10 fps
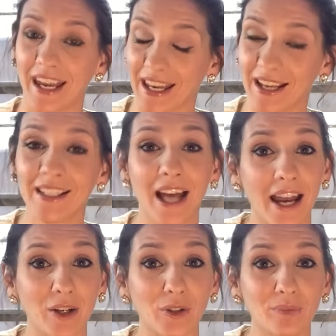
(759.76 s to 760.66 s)
getting a
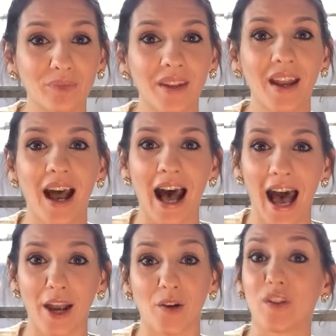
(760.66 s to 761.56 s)
title
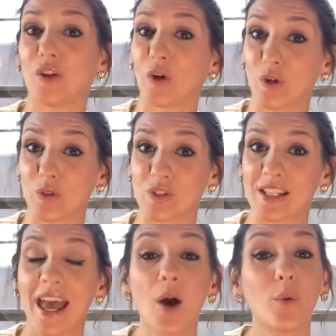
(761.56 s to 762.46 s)
higher than
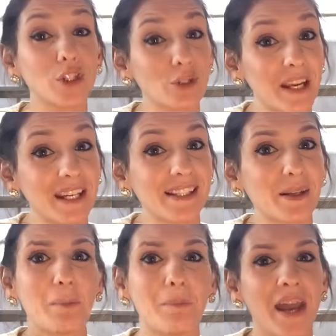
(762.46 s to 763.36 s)
hers, which
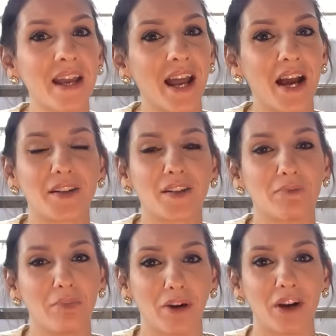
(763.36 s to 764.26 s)
means Megan has
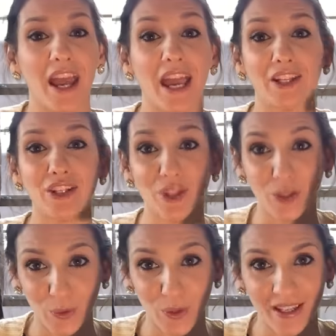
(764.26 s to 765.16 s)
to marry a
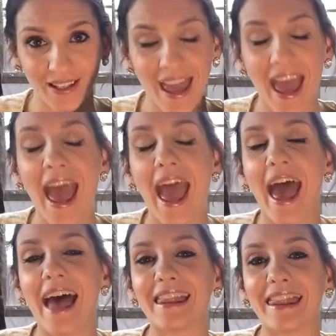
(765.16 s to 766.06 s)
duke.
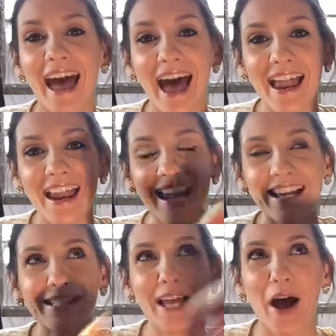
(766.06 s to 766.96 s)
And that
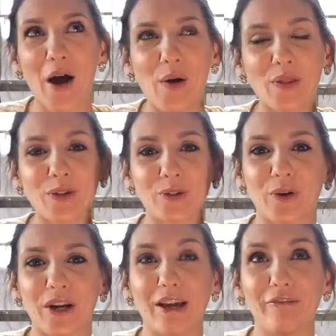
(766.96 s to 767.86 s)
is how the
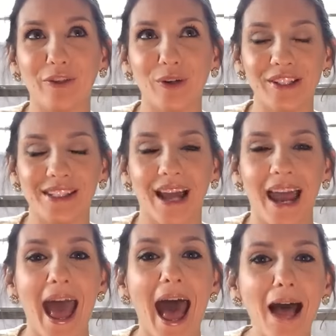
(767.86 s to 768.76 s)
story unfolds, and
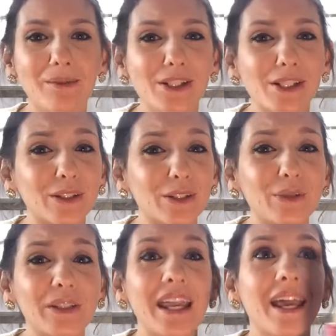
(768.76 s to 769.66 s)
I
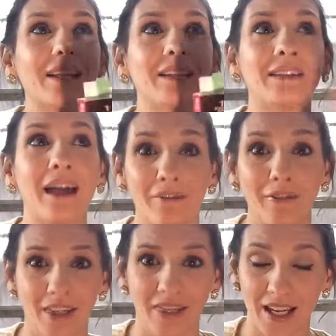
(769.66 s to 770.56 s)
absolutely love
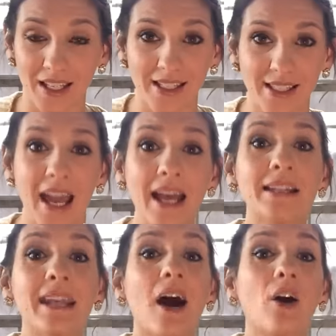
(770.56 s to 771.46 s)
this.
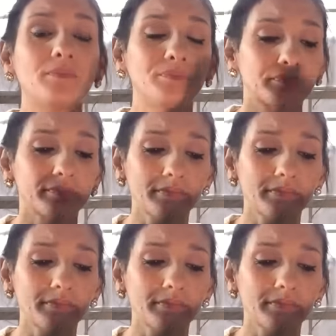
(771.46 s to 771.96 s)
Now,